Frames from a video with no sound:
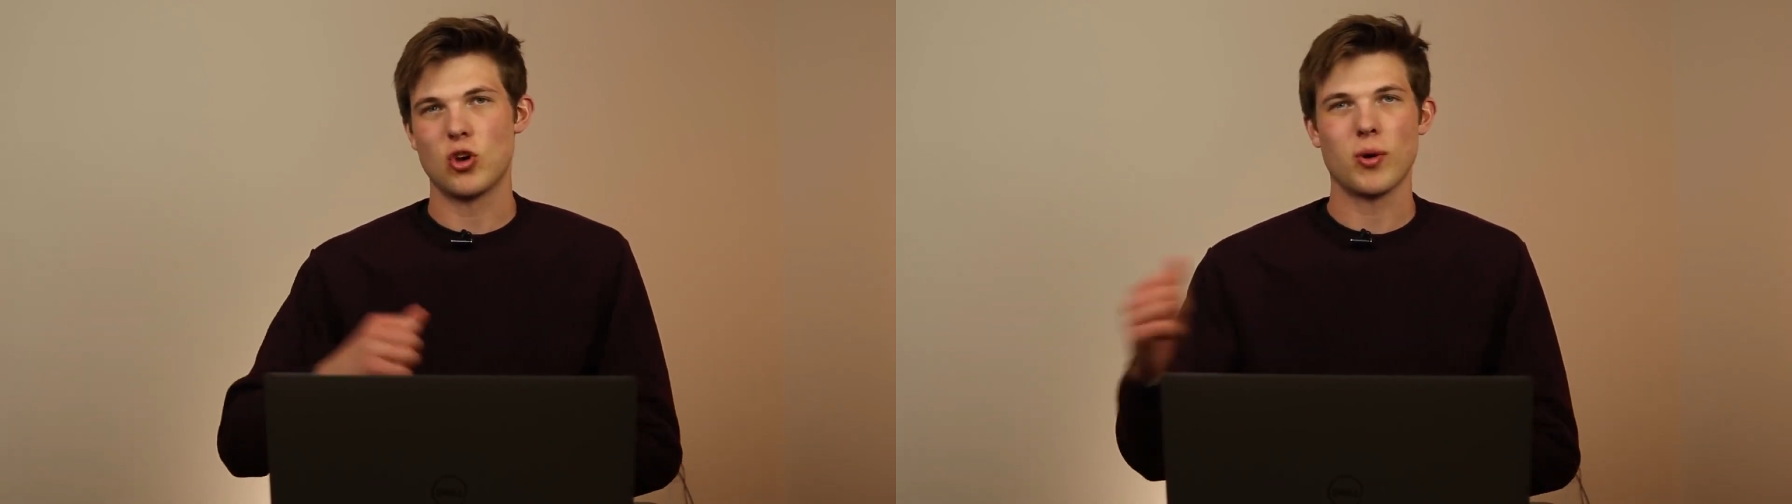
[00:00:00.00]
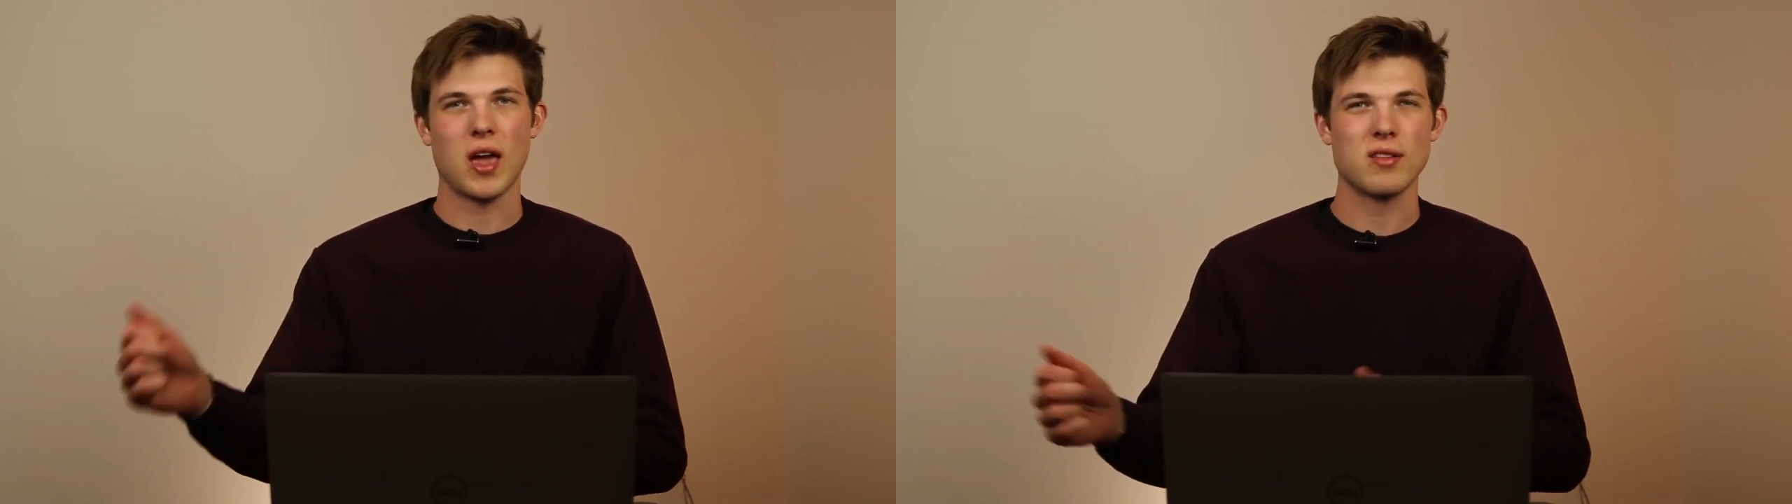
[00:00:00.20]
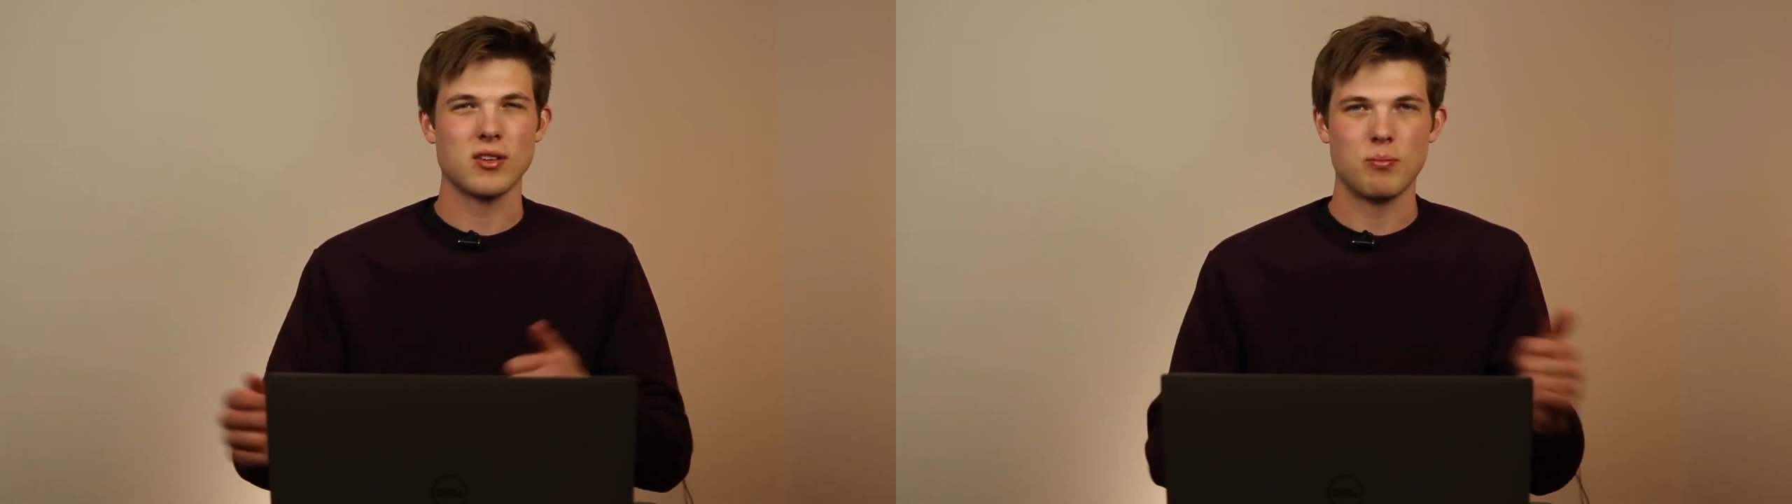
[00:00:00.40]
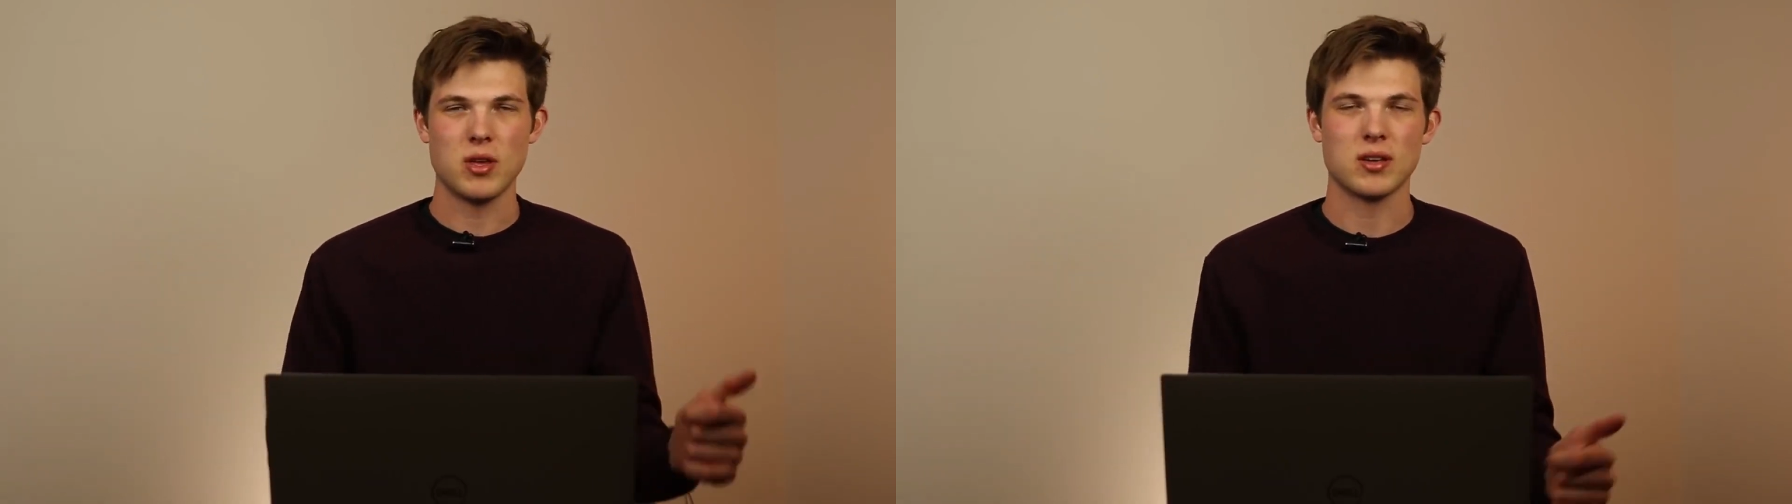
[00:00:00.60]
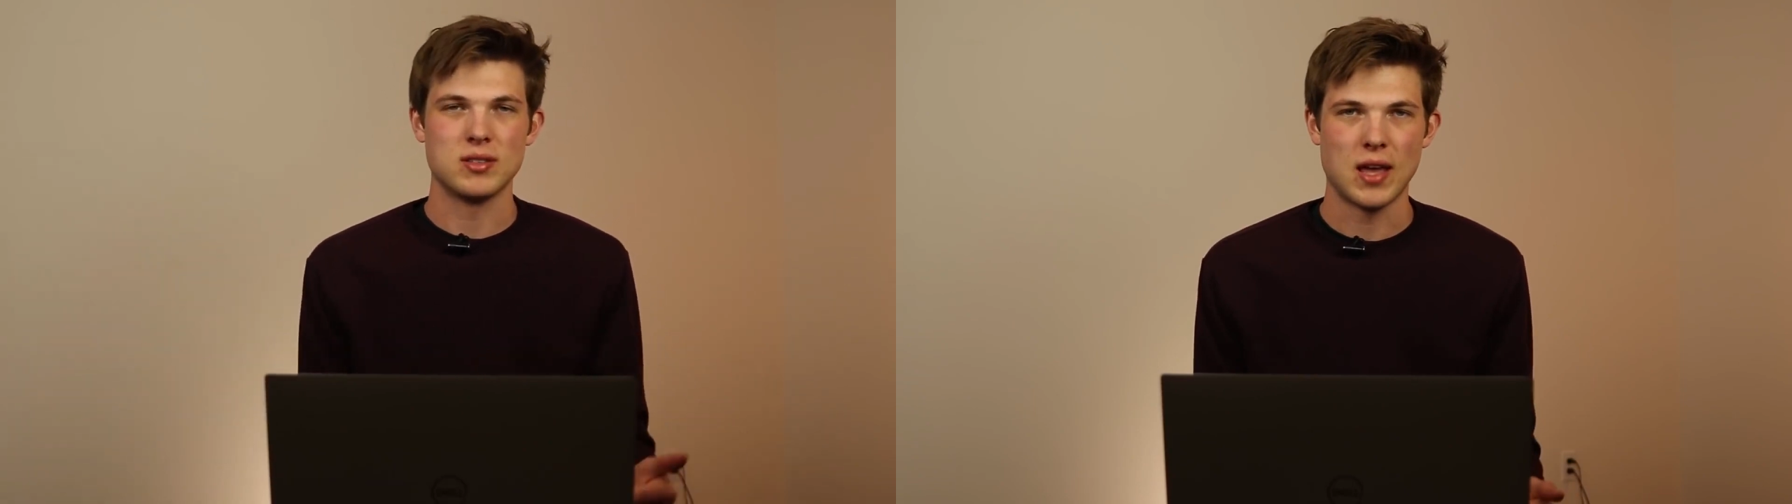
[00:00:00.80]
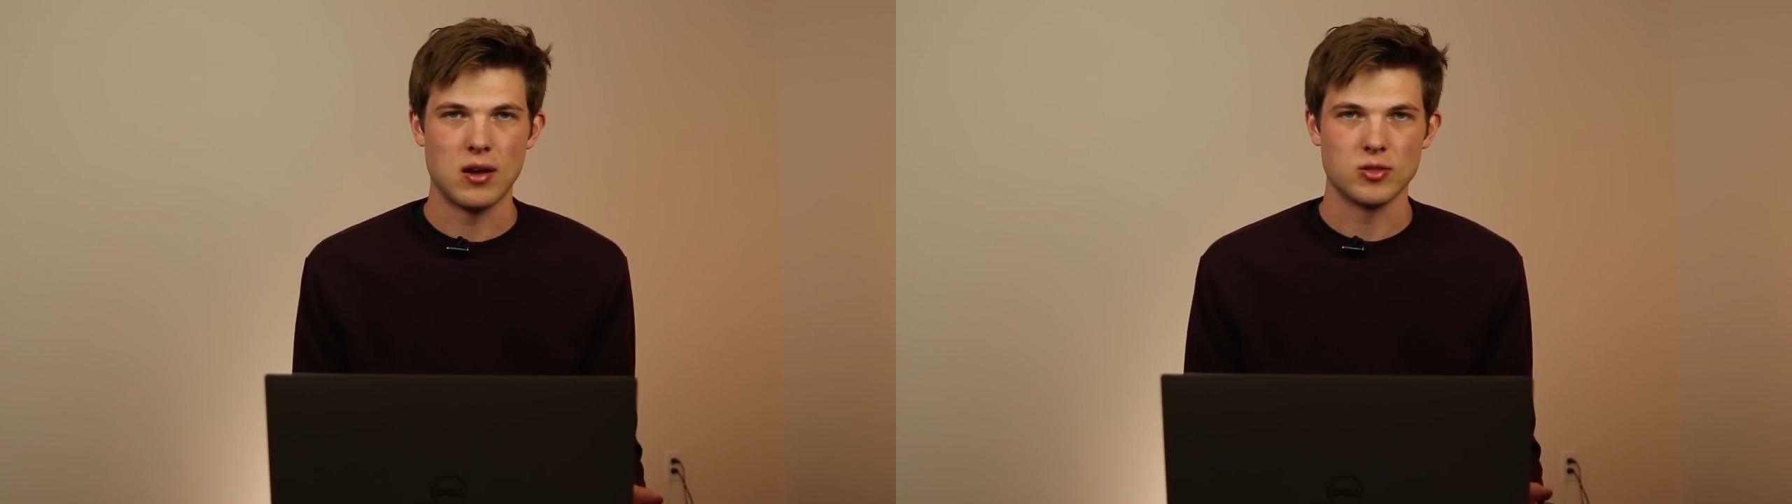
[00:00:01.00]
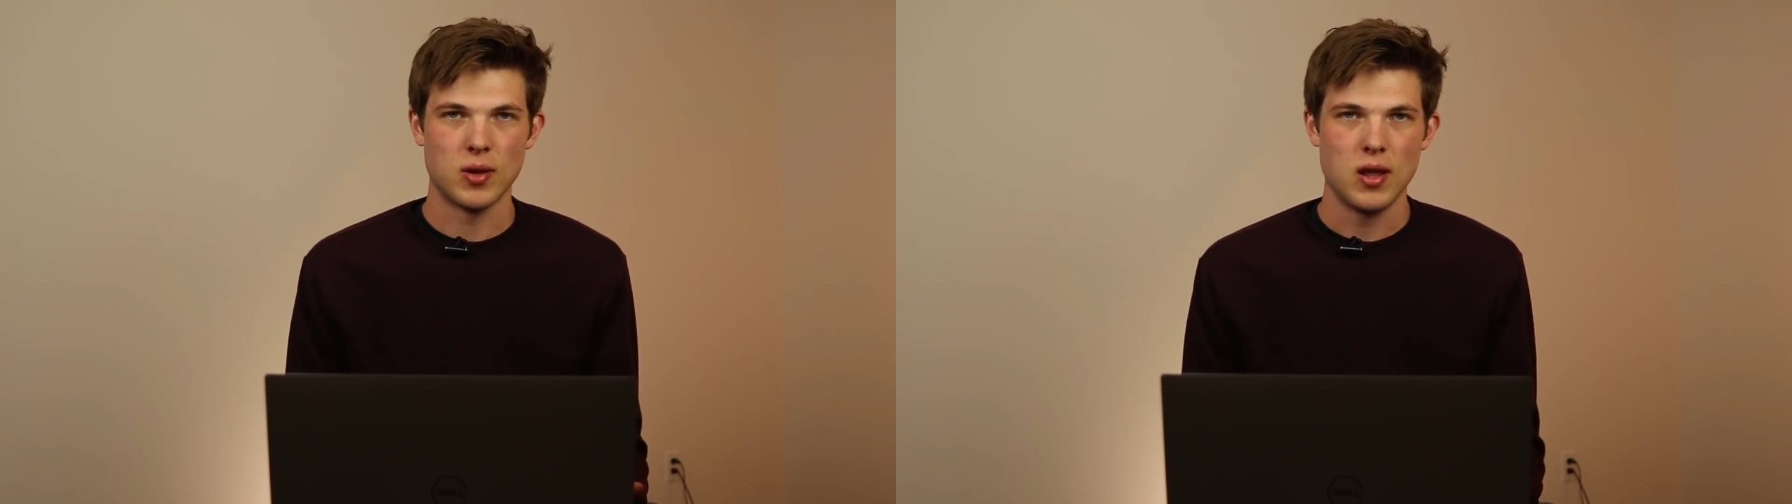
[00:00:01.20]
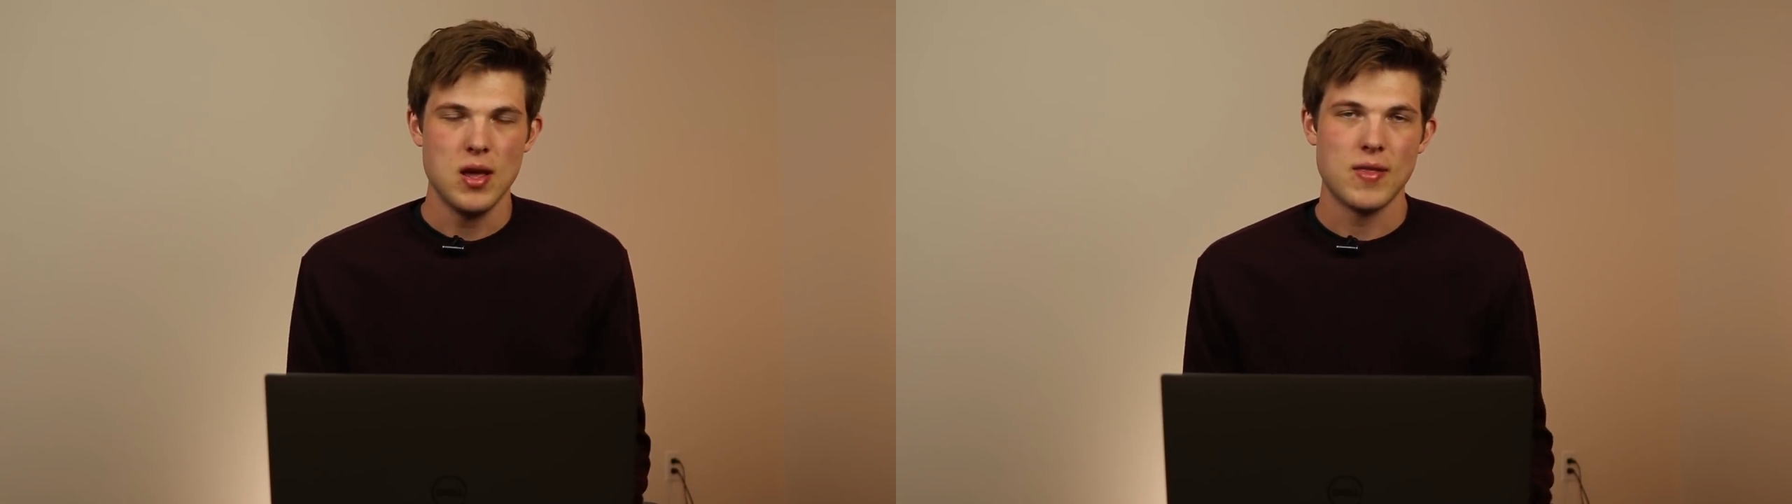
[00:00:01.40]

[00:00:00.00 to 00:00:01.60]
going out there and being a salesman.